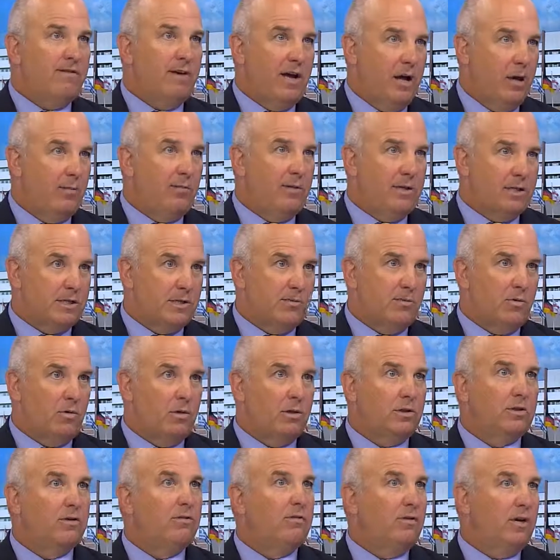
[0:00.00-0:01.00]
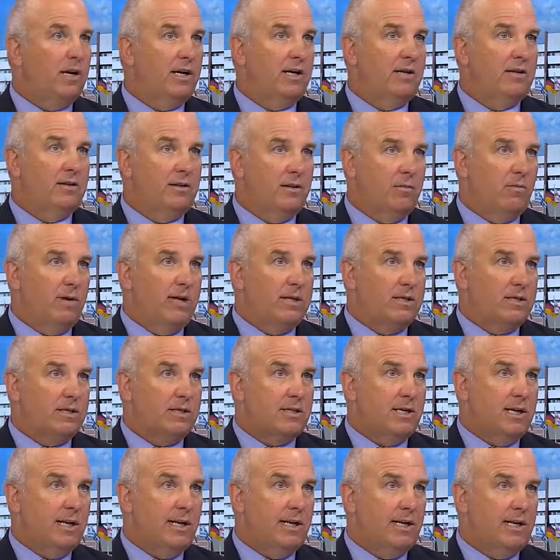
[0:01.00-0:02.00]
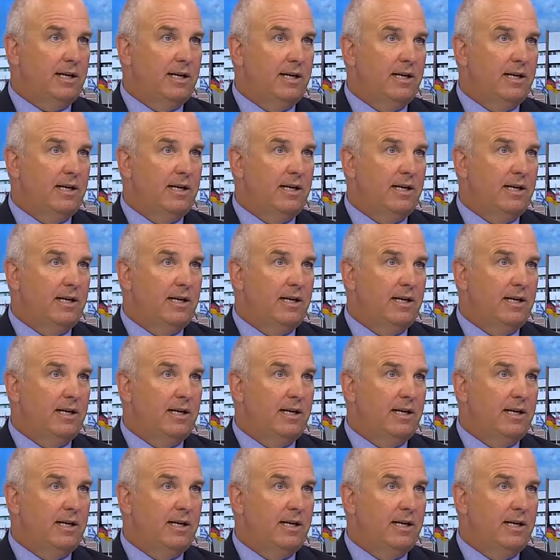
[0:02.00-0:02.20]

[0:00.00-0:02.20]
help and support to find their way in society.